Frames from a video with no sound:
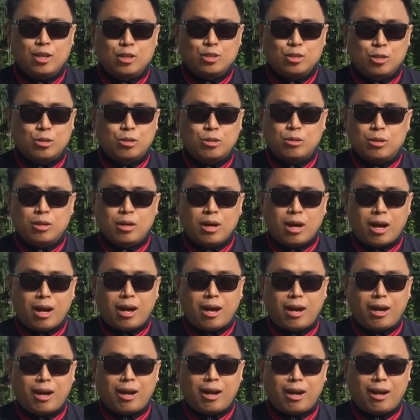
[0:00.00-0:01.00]
So
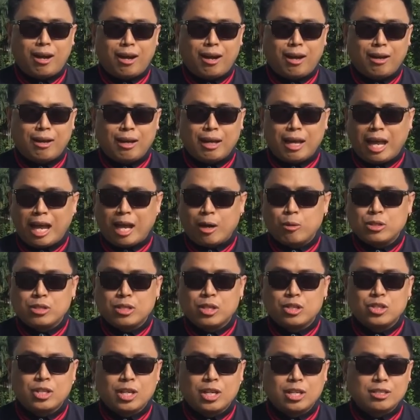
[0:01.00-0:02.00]
uh, I
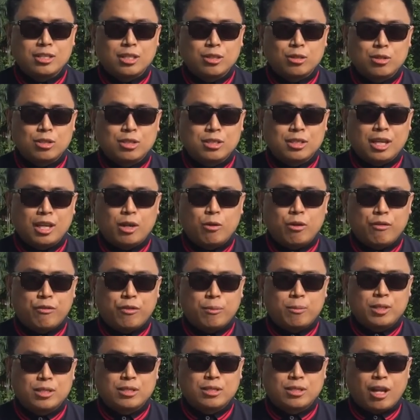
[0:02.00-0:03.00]
would suggest that you stay away
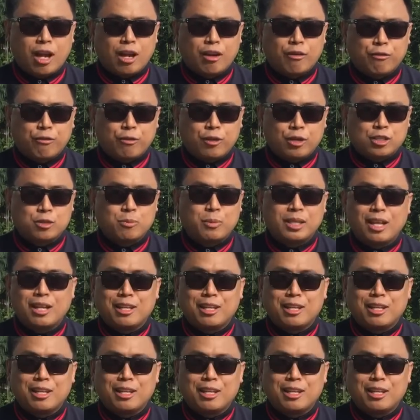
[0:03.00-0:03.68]
from the stock first.